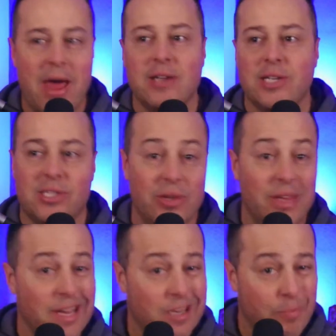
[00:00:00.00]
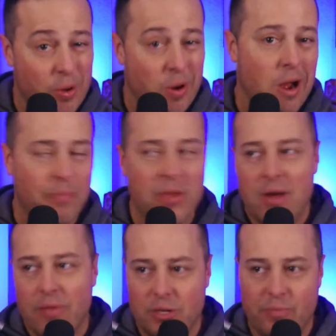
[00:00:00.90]
so you get to put on those
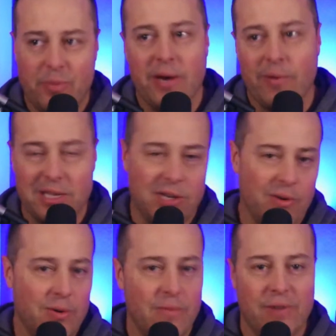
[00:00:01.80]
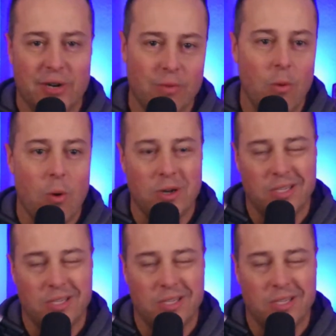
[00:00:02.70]
big risk versus rewards,